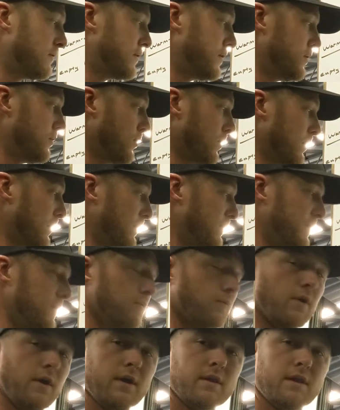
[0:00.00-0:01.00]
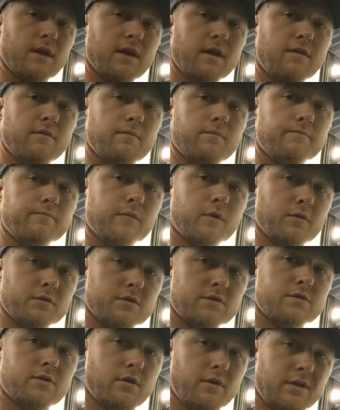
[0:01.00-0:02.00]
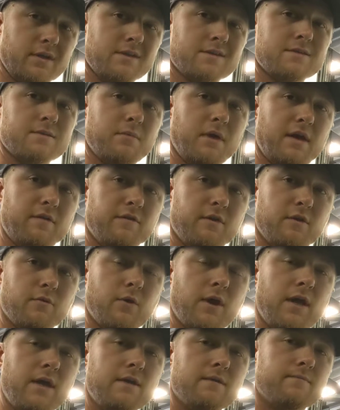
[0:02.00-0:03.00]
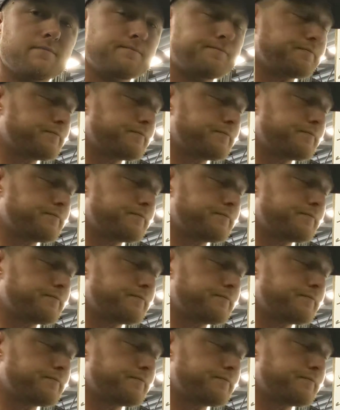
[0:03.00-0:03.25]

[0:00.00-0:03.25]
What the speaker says: If you want, like, once you start getting some heavier weight,